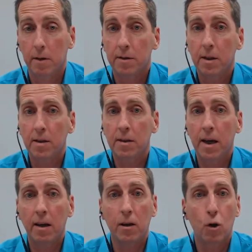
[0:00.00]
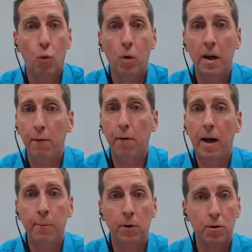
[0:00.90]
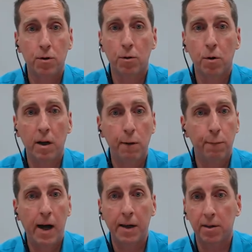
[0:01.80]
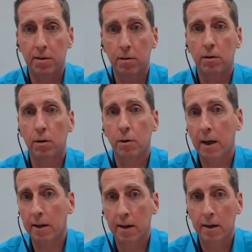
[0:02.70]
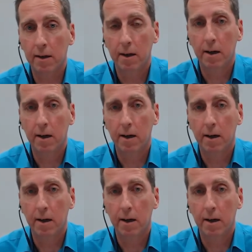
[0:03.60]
Since then, whenever I'm not sure if I understood correctly,